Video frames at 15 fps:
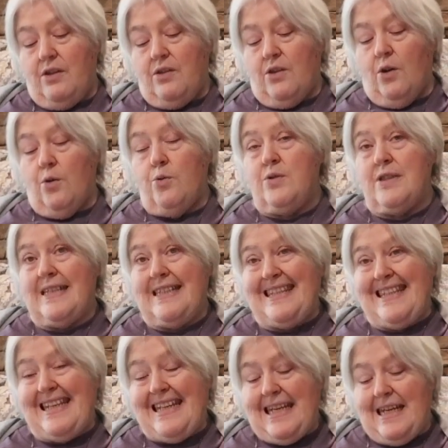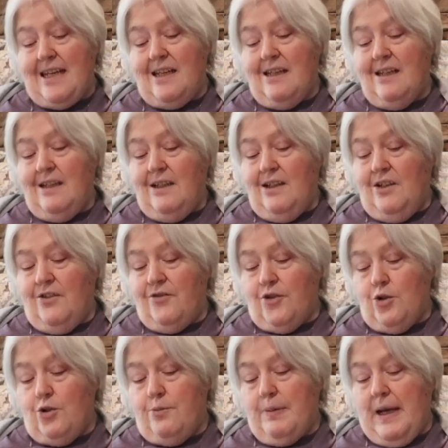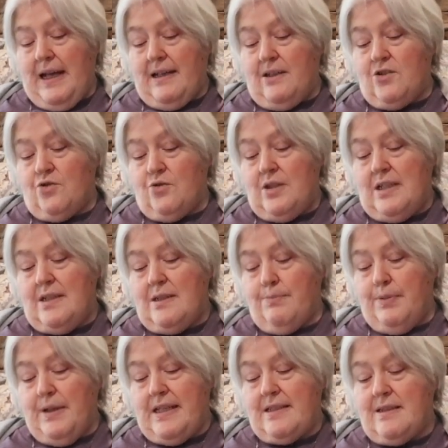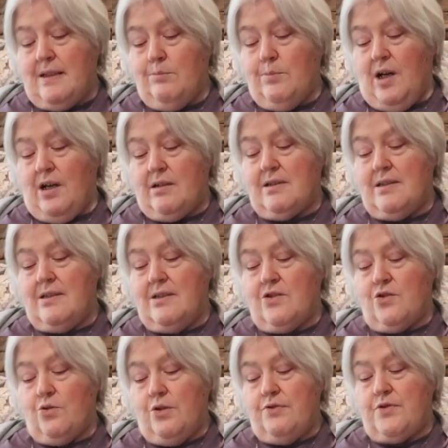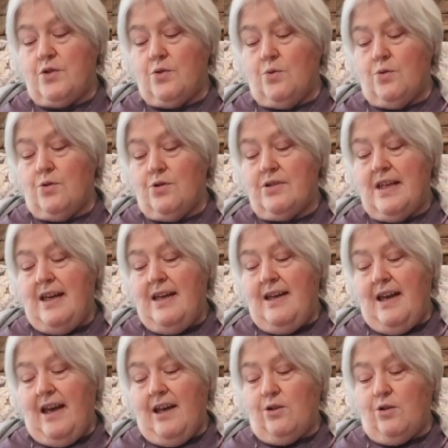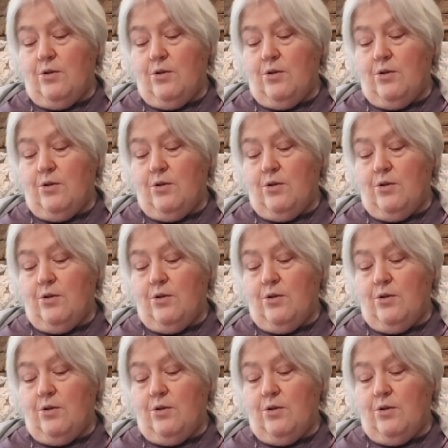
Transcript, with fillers: those in need, food pantries, blessing boxes, thrift stores, and